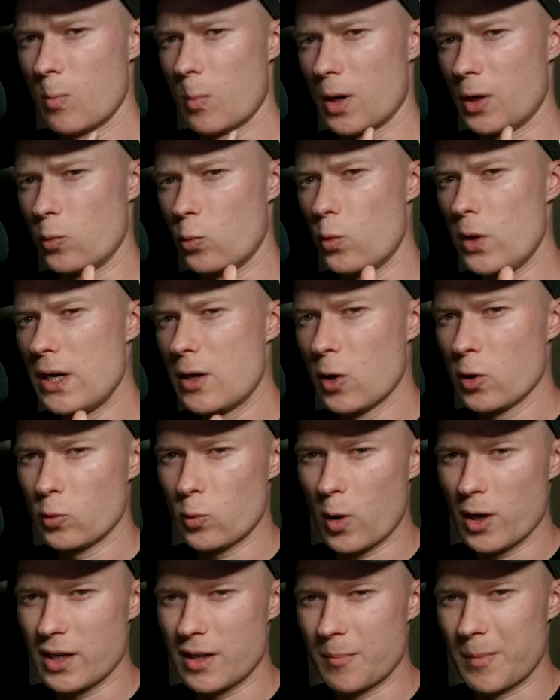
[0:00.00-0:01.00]
But we don't
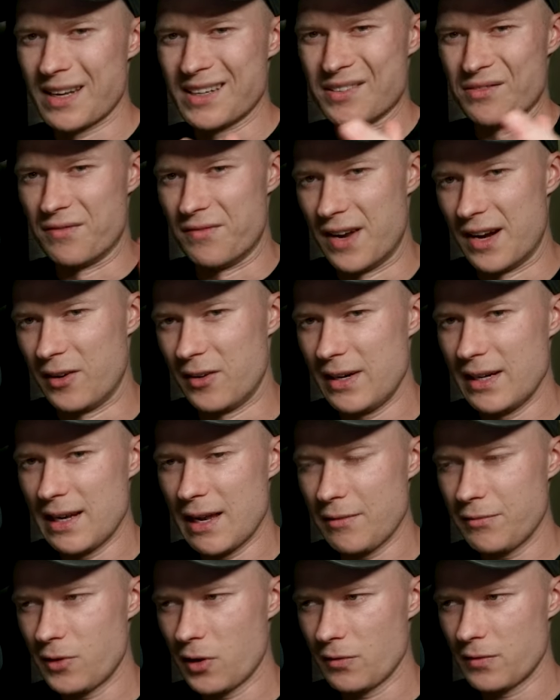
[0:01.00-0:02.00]
want them at the very
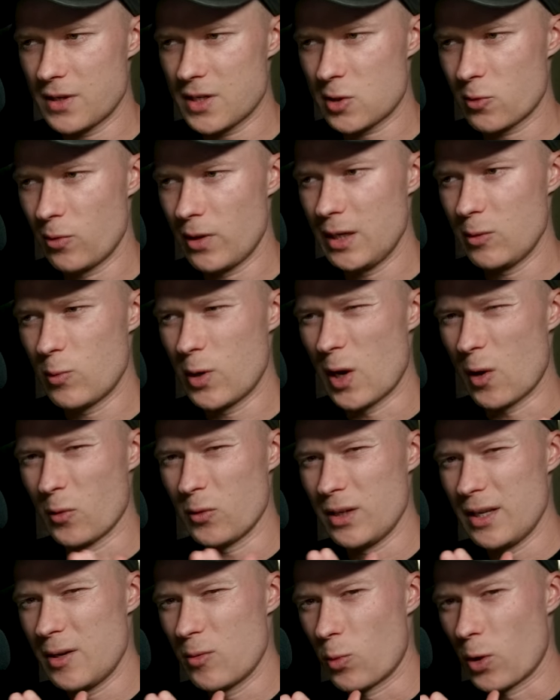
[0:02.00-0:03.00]
left of the screen, we
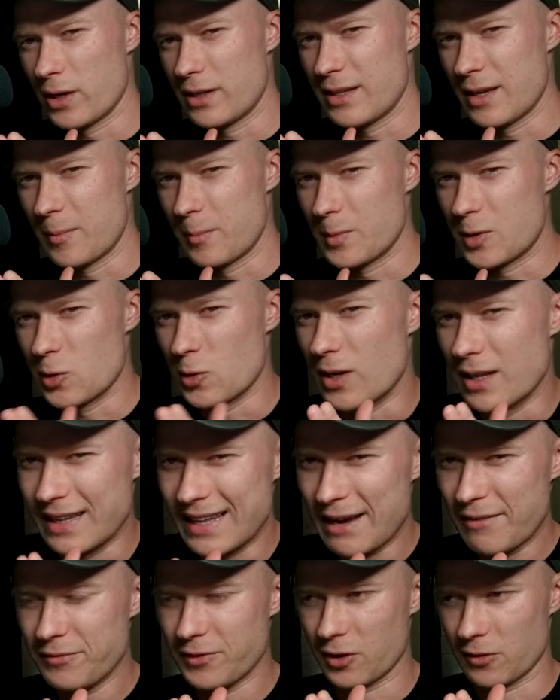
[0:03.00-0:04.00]
only want them to the
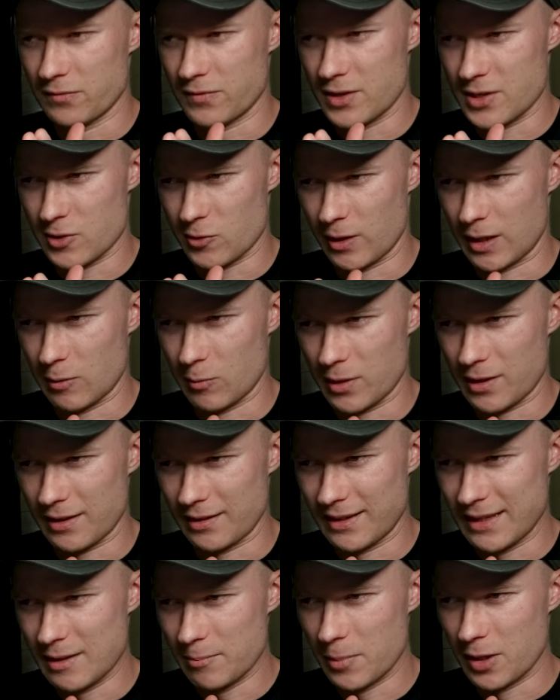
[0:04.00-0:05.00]
left of the screen with
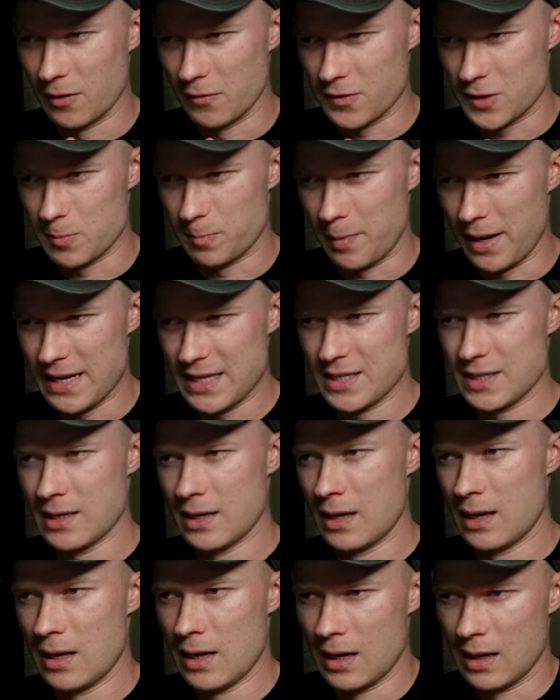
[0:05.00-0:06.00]
a little bit of space
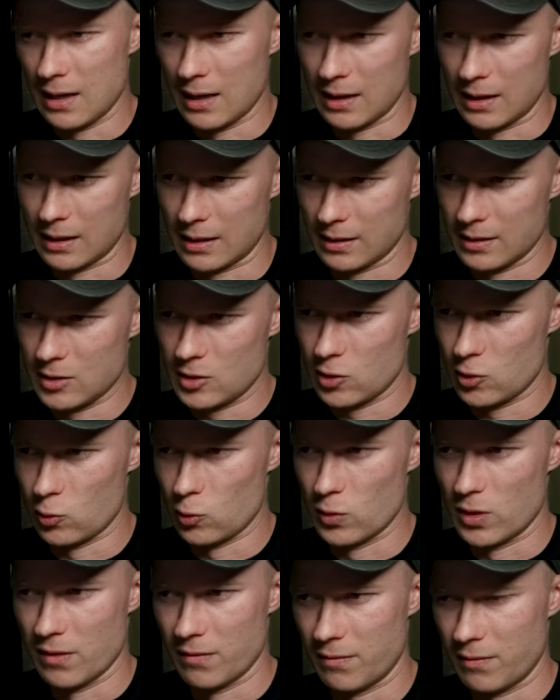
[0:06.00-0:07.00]
uh,
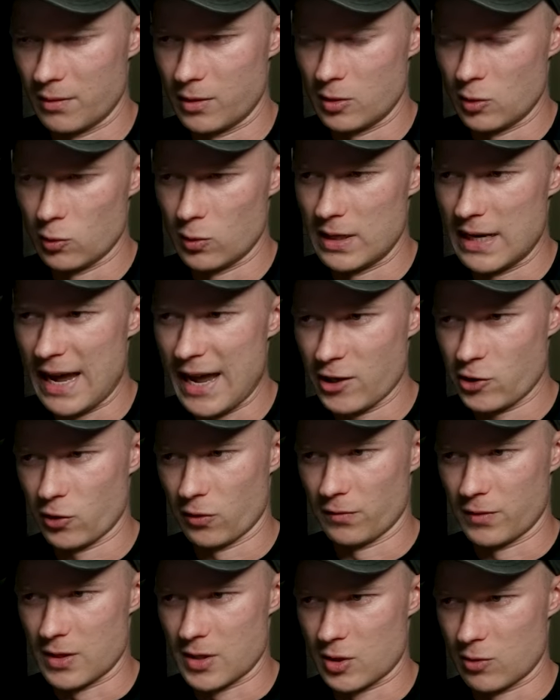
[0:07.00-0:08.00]
to, the, to the edge
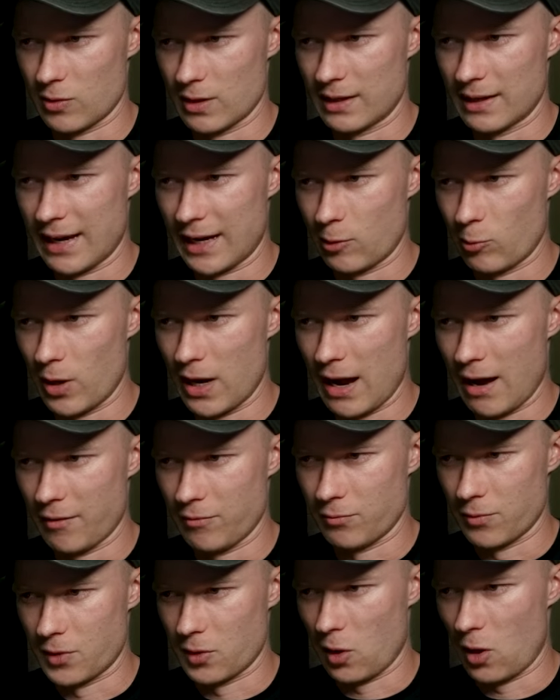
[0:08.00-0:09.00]
of the screen like we
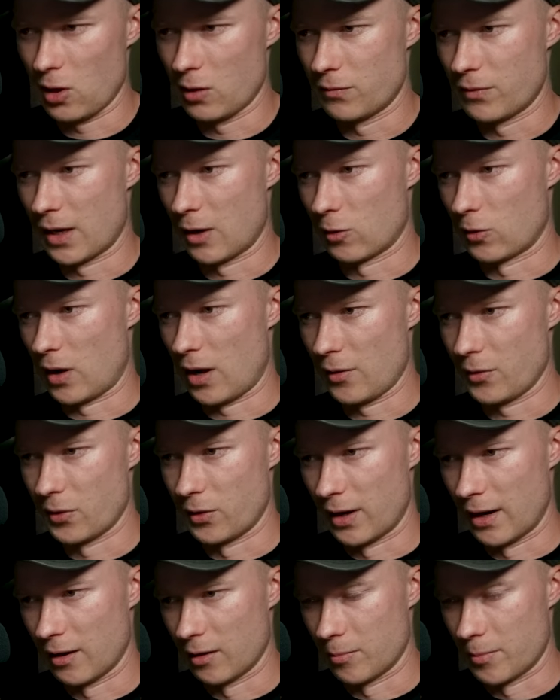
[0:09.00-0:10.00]
have with all of our
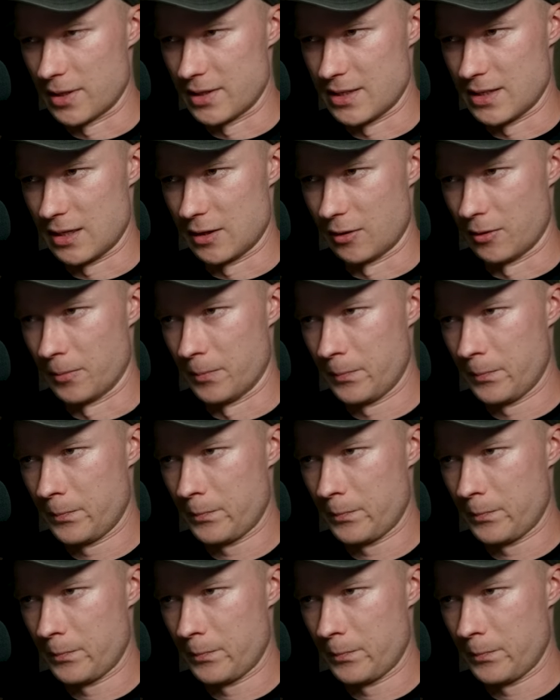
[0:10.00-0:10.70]
other elements here.